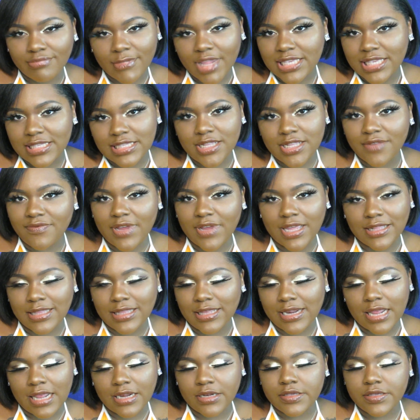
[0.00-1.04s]
stuff like
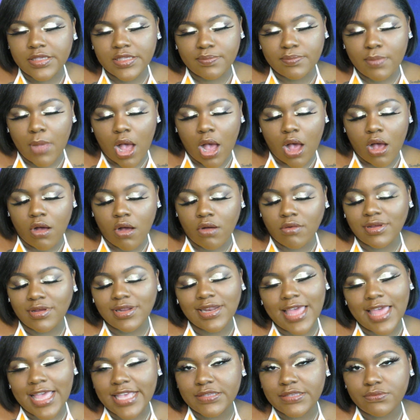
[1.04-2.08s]
that, like little small
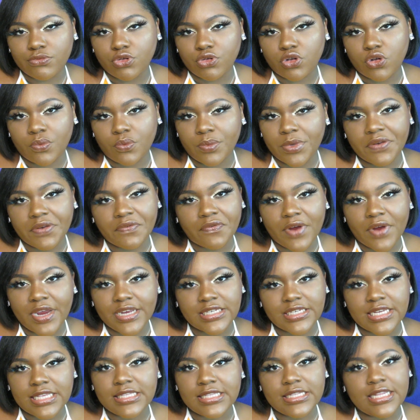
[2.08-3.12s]
classroom
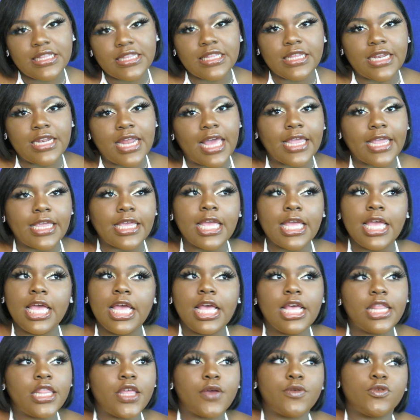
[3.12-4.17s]
infractions, nothing like
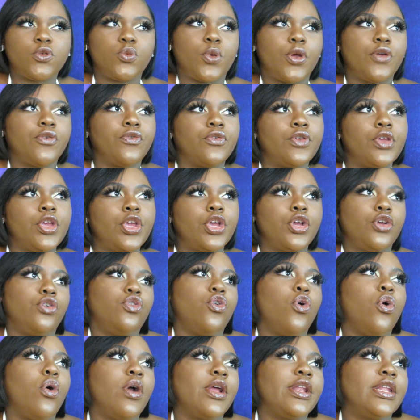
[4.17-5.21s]
that was worth
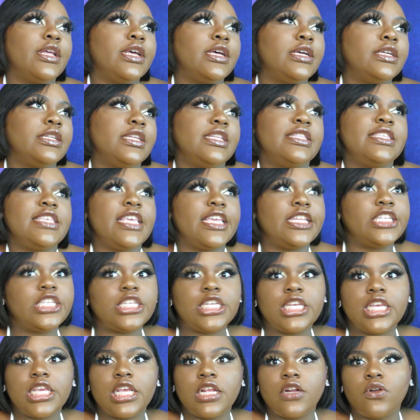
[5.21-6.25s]
going to
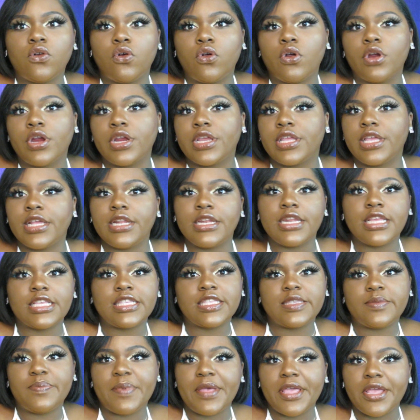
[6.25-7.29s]
detention or getting
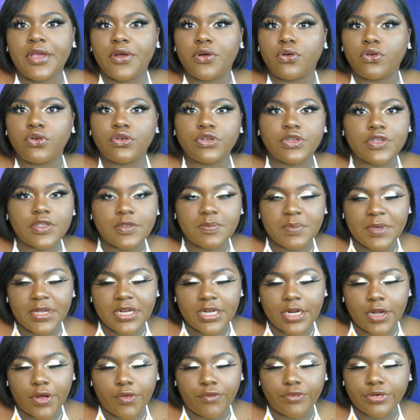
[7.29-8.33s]
expelled or
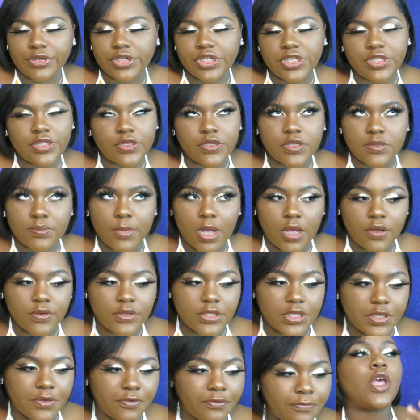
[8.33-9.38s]
suspended over, just little small
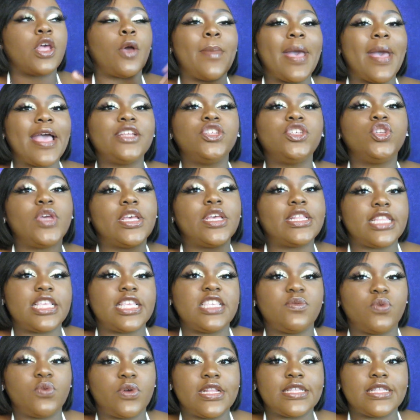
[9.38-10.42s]
stuff. So mind you, at
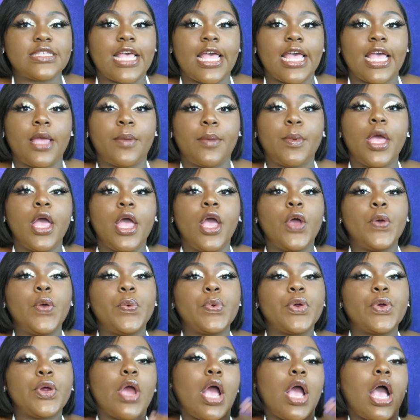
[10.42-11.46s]
this point in time,
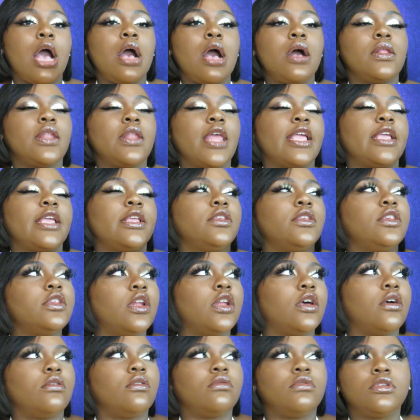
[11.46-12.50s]
we're all like, you
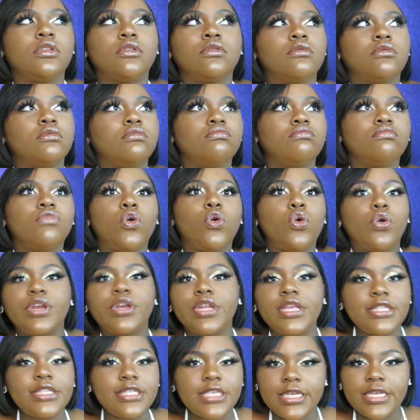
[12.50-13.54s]
know, little
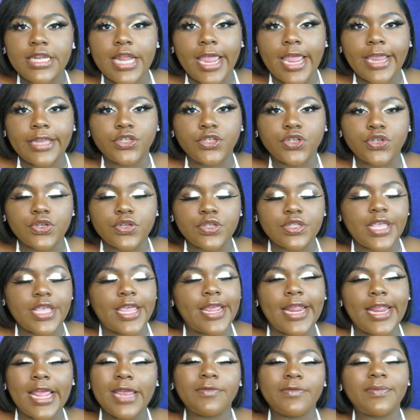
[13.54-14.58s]
horny teenagers,
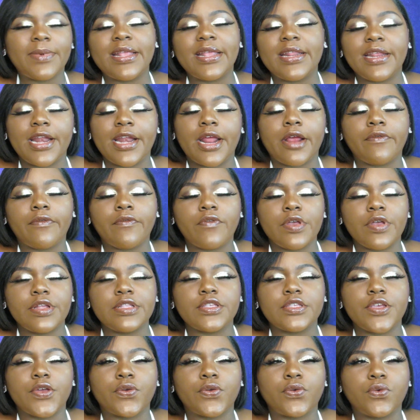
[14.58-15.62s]
and everybody in our friend
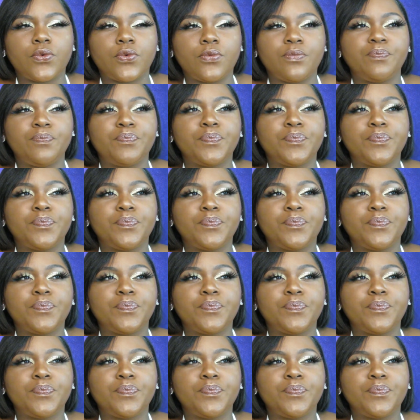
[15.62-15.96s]
circle,